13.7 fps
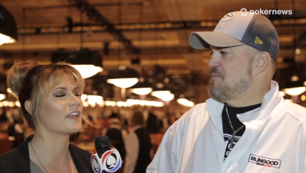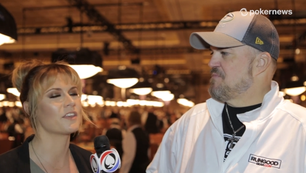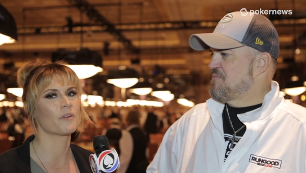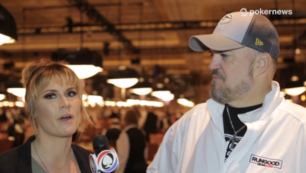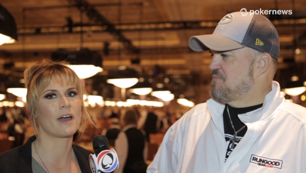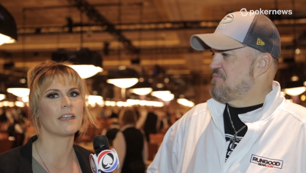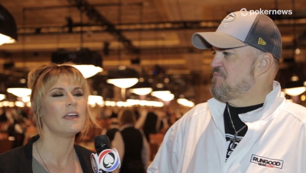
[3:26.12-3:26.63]
Speaker 1: that
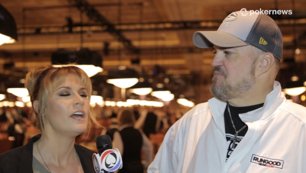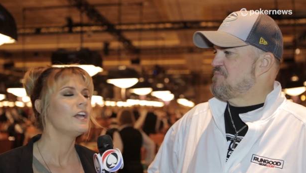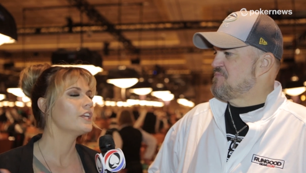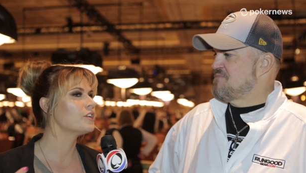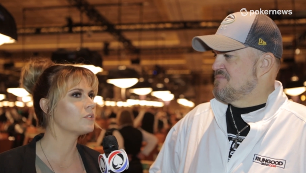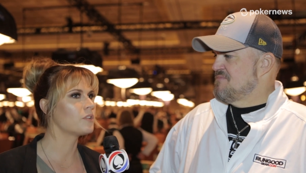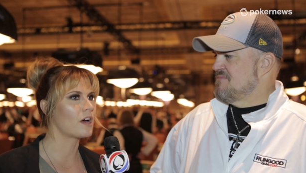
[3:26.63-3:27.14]
you had,
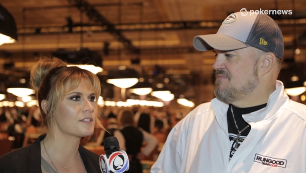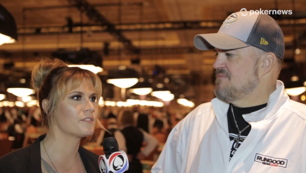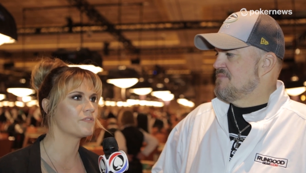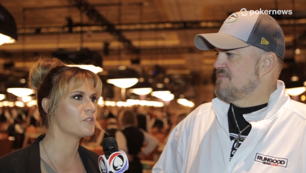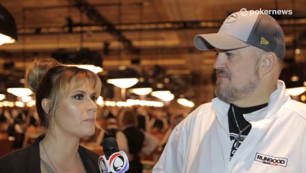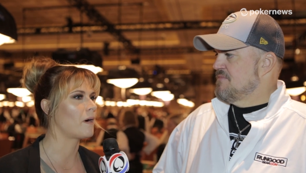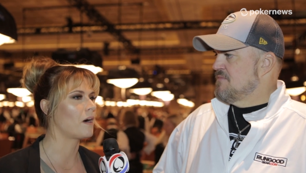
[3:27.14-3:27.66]
you know, lost
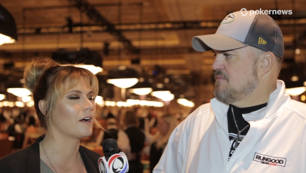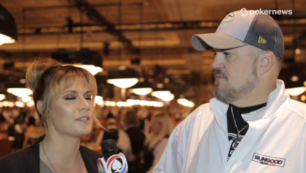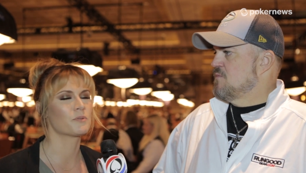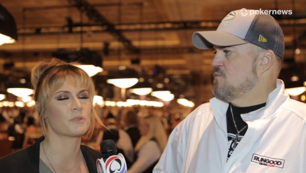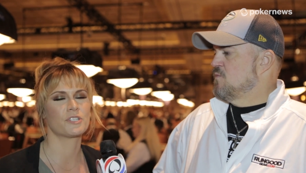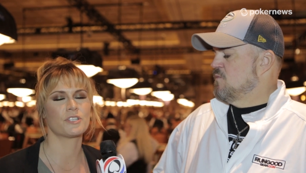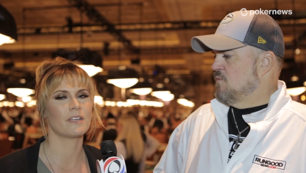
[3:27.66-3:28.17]
a few
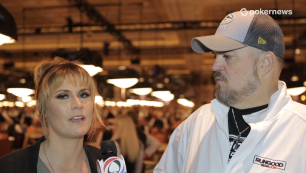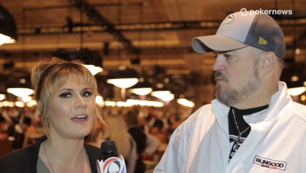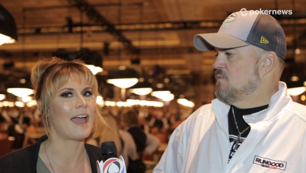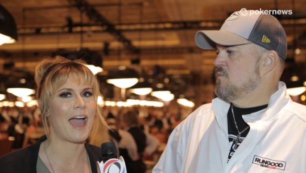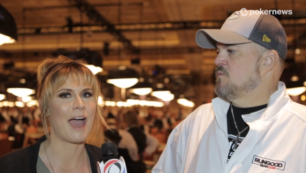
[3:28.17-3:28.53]
pots, which mm -hmm.